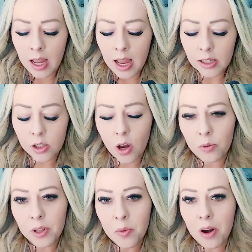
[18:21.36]
And so I
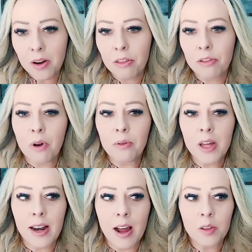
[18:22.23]
really want to throw
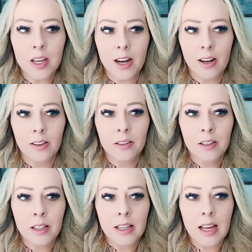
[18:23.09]
that out there
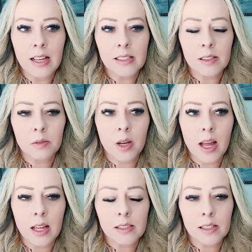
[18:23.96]
as
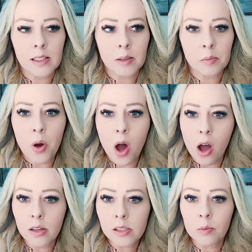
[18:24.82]
a
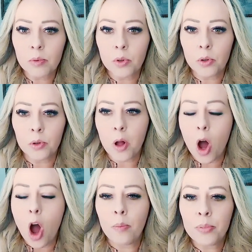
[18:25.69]
possible
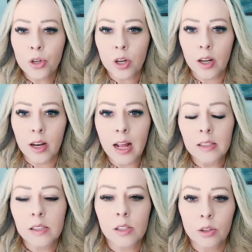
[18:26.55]
option
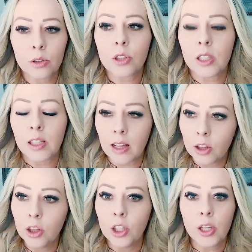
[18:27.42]
and solution. Like
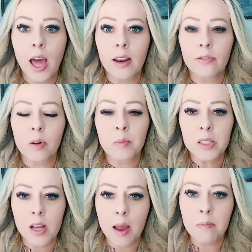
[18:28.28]
look at it from a
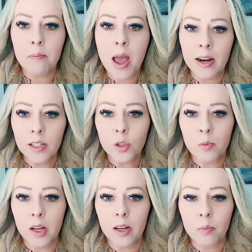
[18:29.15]
time
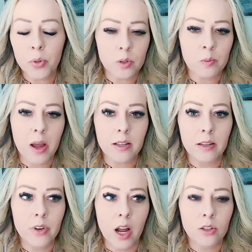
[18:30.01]
management
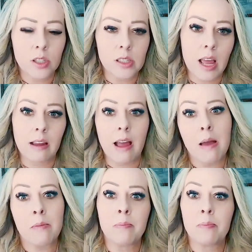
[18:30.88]
perspective, not just like
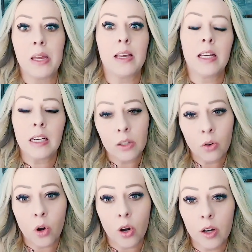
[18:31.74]
I'm being
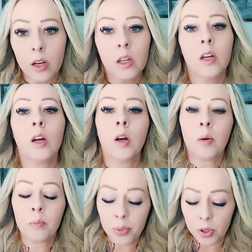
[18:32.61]
ignored
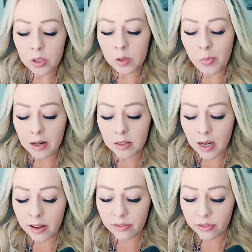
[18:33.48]

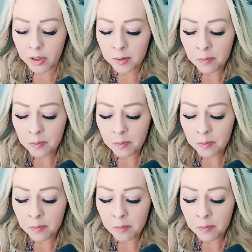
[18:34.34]
perspective.